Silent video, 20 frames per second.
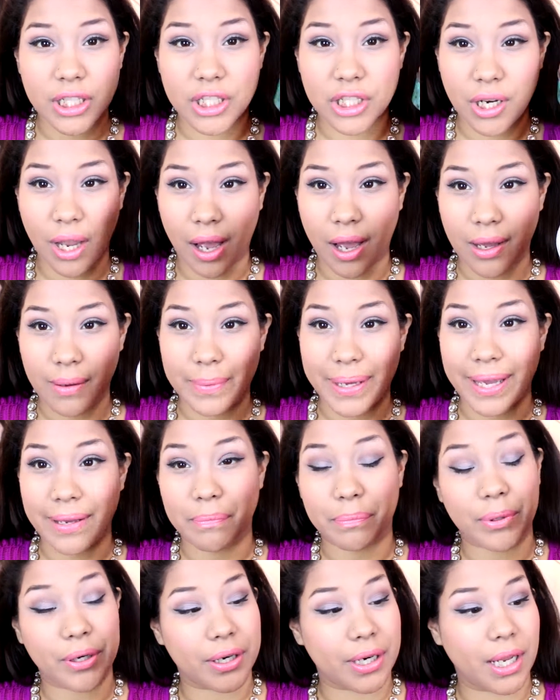job at
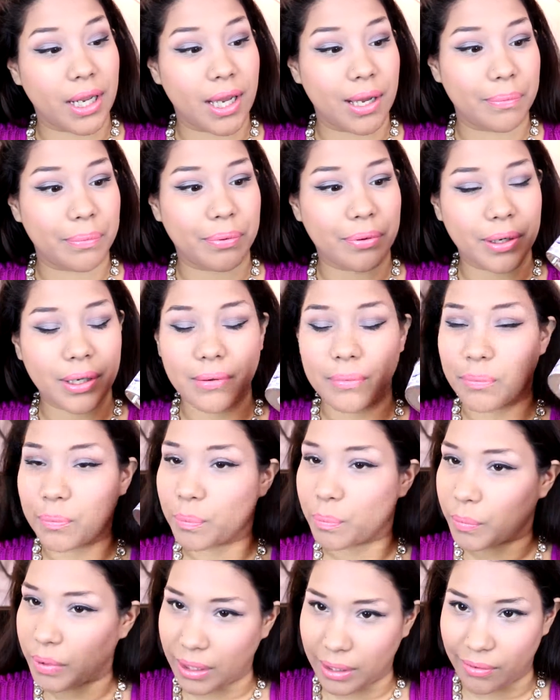burning up
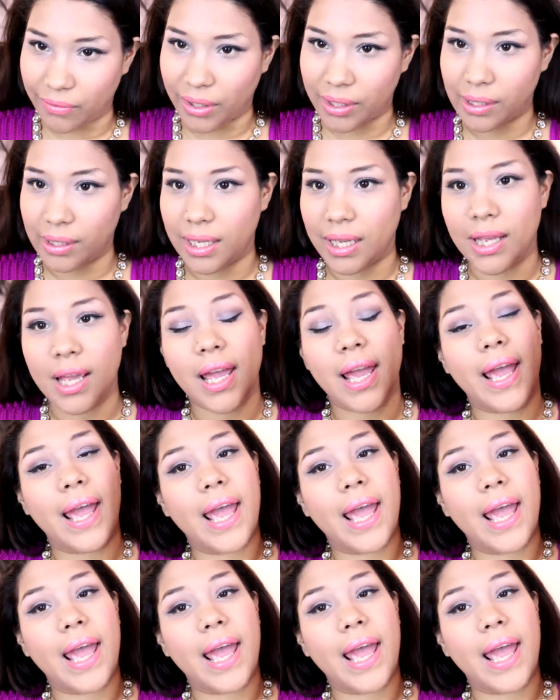evenly,